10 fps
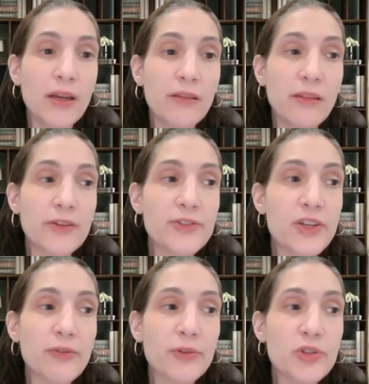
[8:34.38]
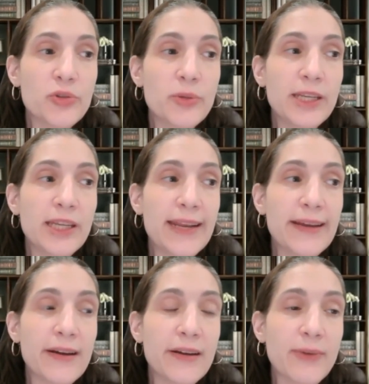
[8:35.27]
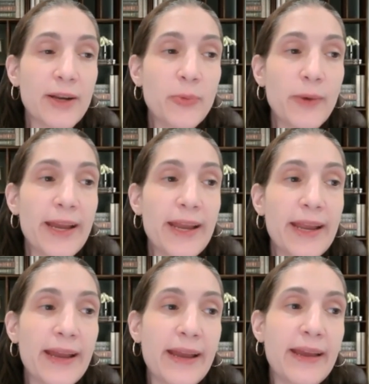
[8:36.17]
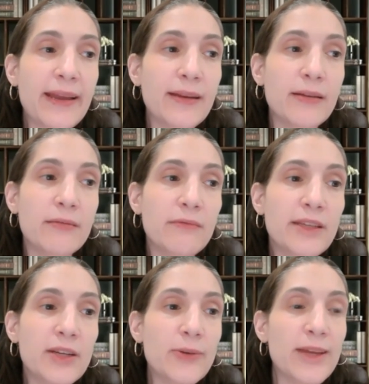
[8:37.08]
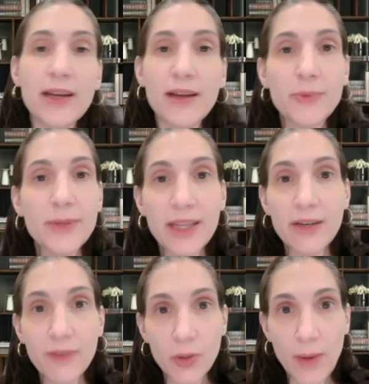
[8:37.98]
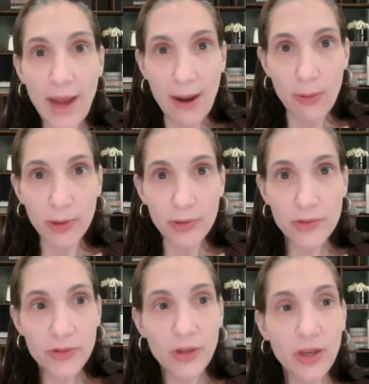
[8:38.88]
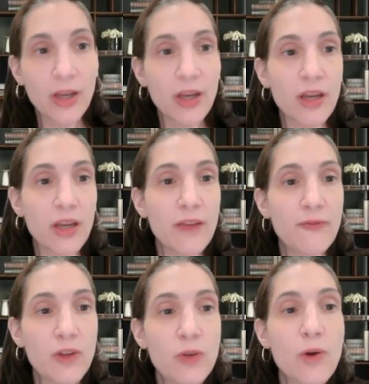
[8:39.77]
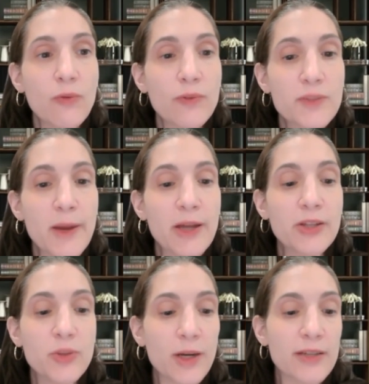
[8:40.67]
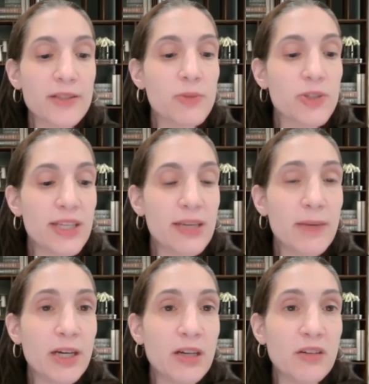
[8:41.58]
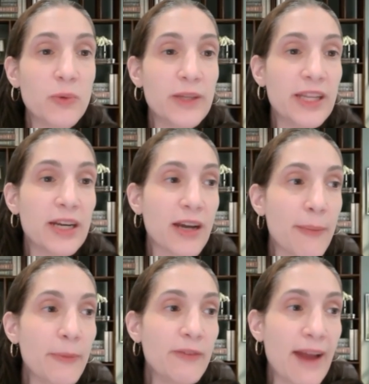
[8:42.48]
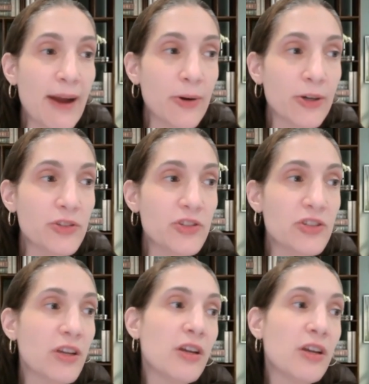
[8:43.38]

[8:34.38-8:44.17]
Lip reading: There's a difference between getting on it right away and, getting on it within a few hours. If you don't respond to a customer's email within a couple of hours,